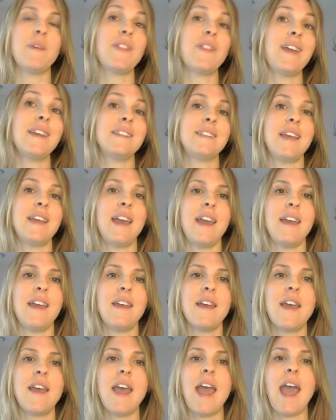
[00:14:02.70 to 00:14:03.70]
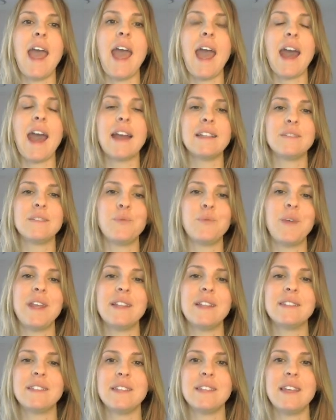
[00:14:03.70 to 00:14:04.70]
they say. And we
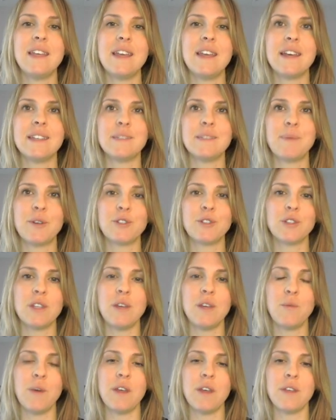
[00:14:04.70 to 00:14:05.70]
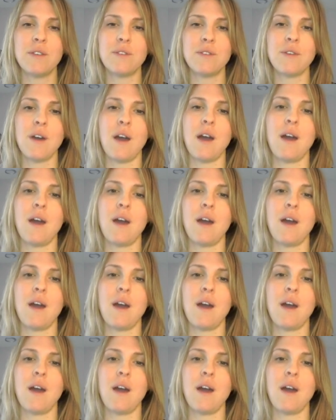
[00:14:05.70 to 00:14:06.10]
can see, especially with